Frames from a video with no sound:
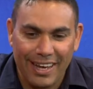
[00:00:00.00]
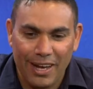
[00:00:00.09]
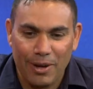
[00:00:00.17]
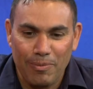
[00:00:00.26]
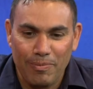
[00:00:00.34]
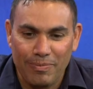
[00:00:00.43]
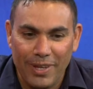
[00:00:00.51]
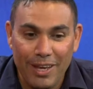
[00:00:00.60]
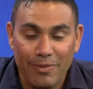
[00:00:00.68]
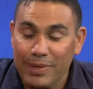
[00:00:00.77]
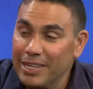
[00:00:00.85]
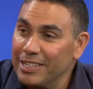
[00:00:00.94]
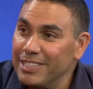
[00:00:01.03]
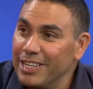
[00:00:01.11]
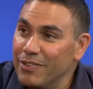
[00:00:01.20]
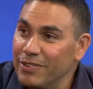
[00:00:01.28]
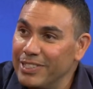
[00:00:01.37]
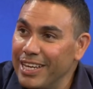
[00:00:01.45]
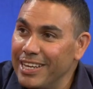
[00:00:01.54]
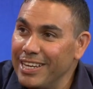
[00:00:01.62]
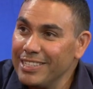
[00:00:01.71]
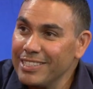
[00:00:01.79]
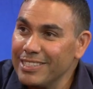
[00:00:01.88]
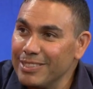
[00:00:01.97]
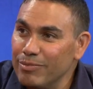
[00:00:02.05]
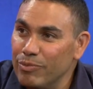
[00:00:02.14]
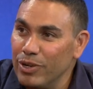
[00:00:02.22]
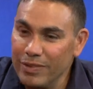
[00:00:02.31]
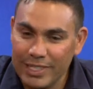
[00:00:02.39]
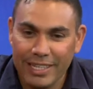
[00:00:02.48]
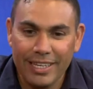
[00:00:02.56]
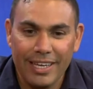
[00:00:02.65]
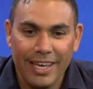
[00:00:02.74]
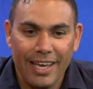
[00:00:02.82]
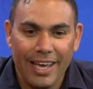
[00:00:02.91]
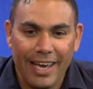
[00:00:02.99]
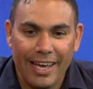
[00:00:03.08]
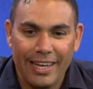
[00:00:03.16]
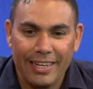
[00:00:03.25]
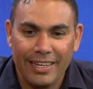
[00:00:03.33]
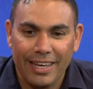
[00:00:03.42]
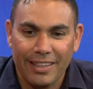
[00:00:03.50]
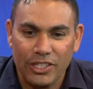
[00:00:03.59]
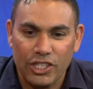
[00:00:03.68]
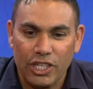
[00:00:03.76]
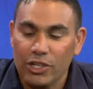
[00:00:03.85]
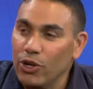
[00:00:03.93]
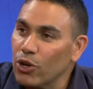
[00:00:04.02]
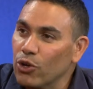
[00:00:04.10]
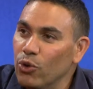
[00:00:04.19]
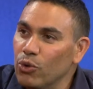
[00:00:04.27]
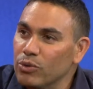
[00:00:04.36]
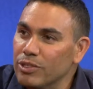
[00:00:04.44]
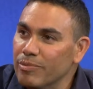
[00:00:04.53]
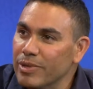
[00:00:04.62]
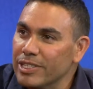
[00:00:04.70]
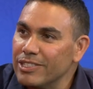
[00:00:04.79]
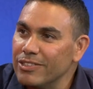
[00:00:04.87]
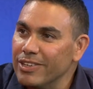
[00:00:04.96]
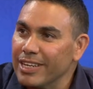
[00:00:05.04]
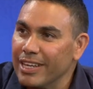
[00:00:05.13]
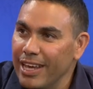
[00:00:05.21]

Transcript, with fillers: Yeah, I've been in Sydney for 10 years previously, and this year got a call to minister in